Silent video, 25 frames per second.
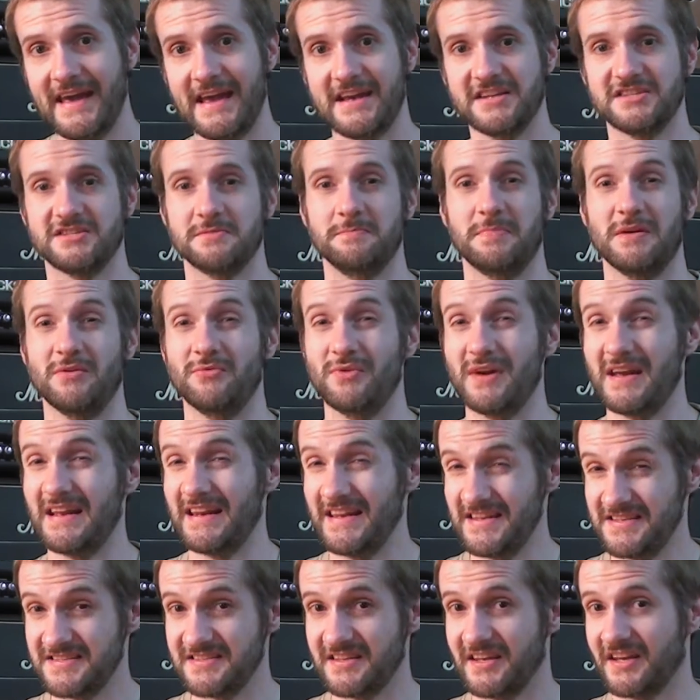is to be
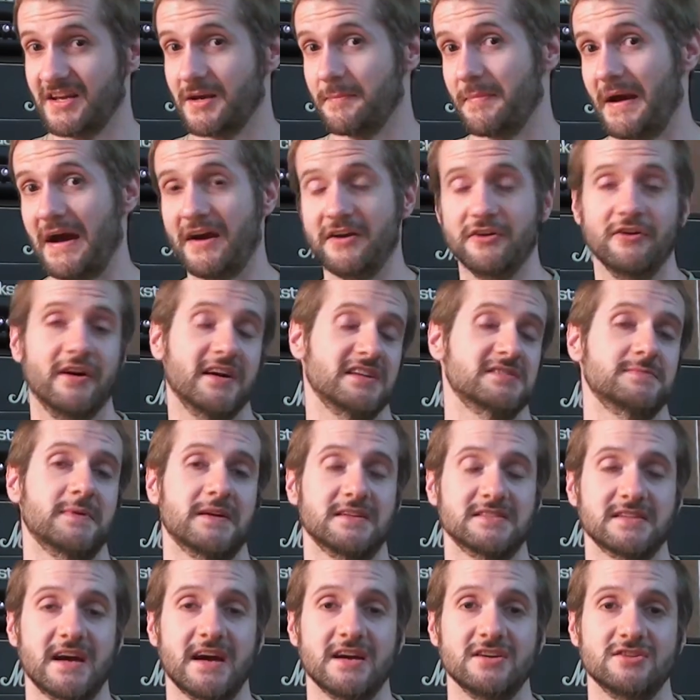realistic about your
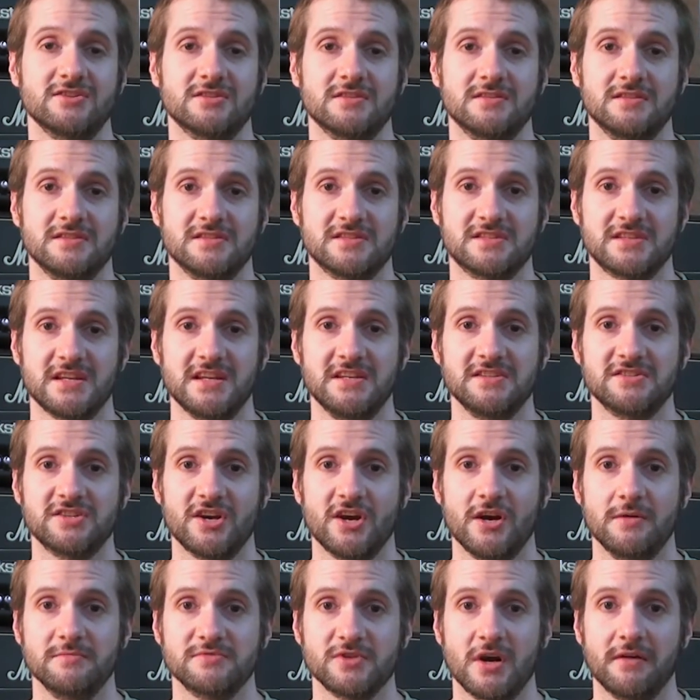expectations in
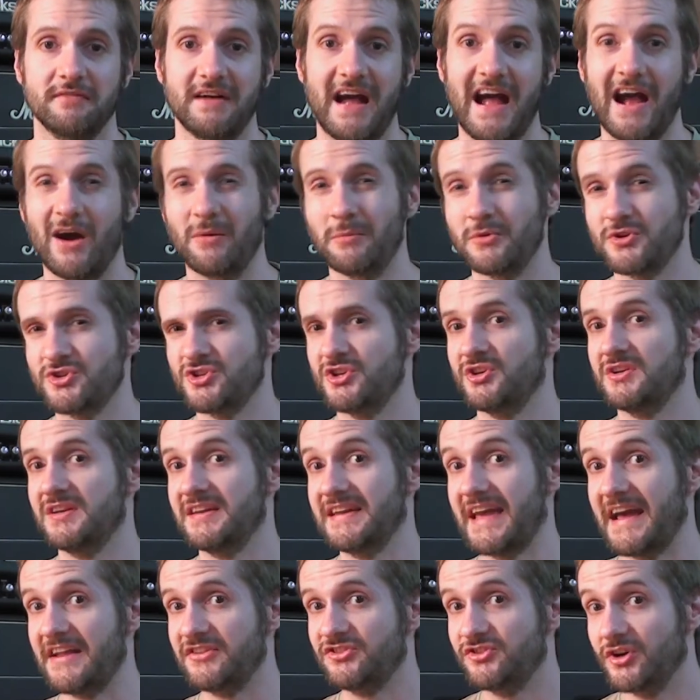terms of how much you can
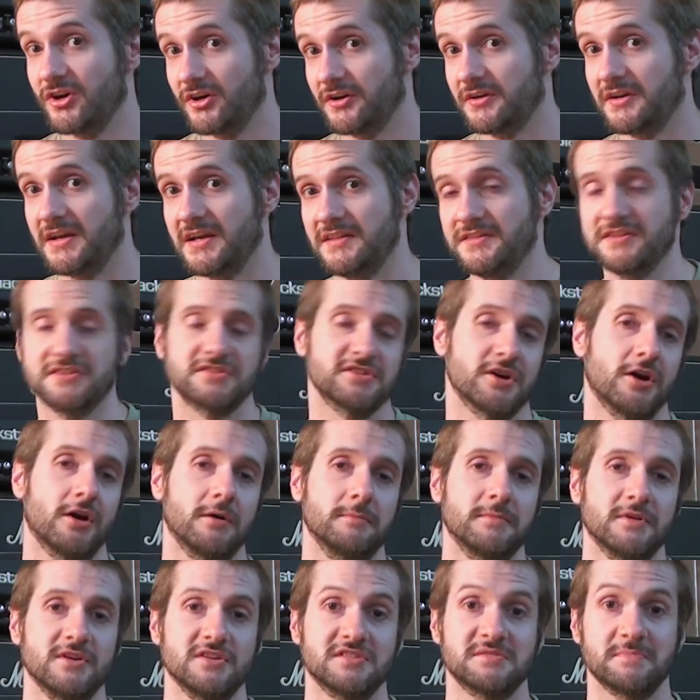get done in the
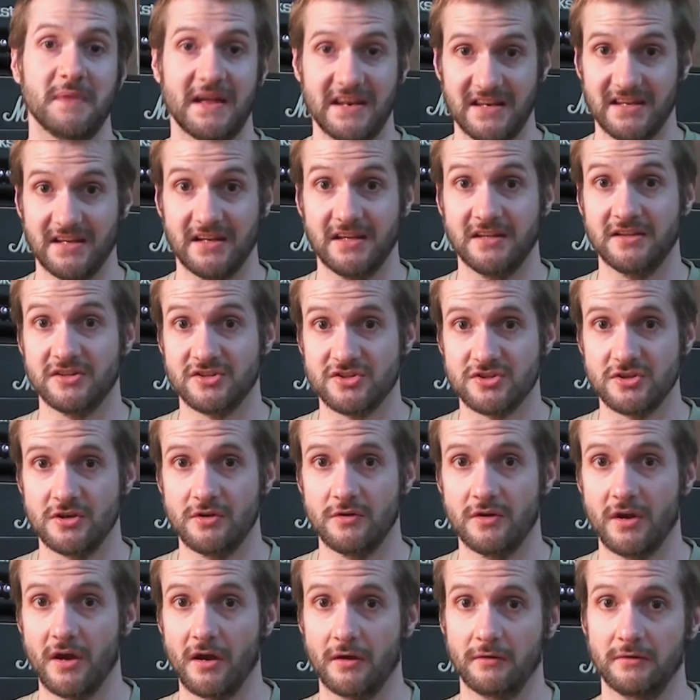time that you're spending in the
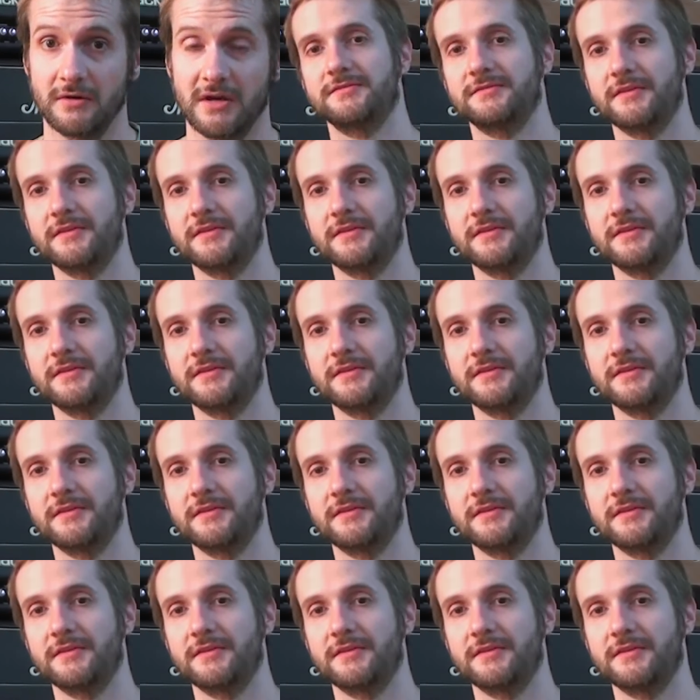studio.